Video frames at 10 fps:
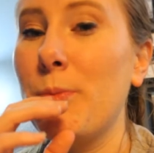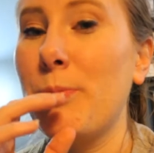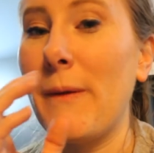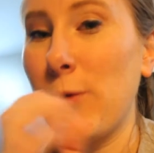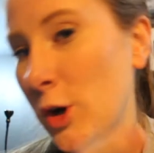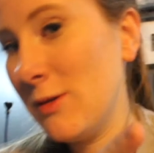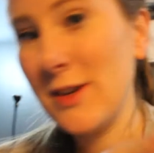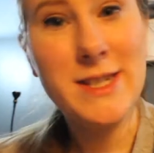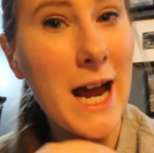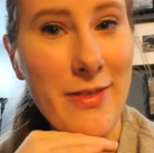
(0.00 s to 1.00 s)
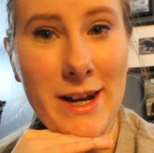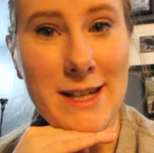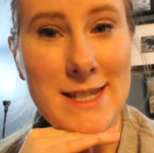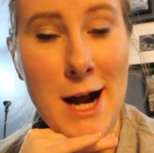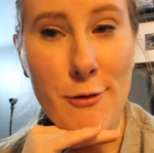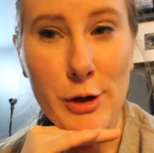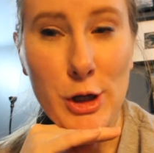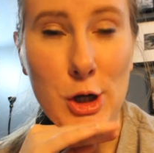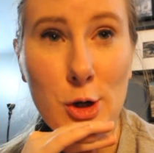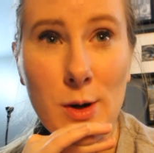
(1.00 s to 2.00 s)
before you decide that it's not for
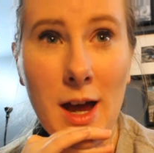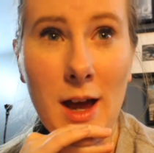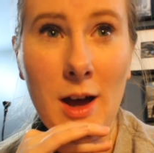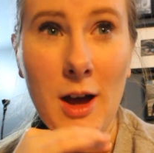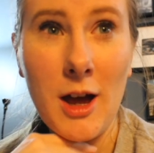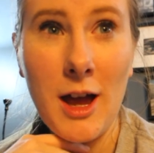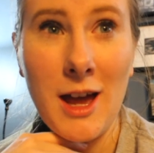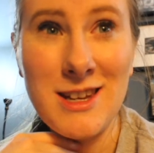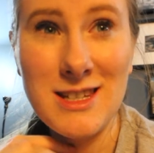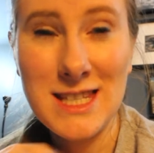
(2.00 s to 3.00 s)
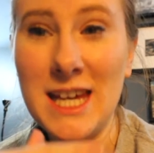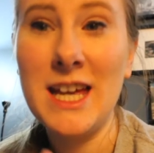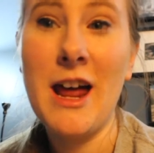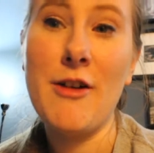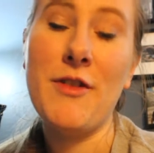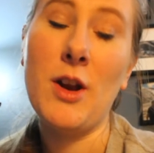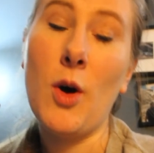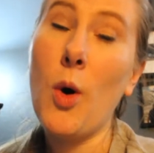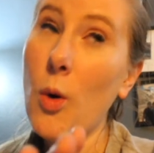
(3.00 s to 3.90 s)
you and DNF it?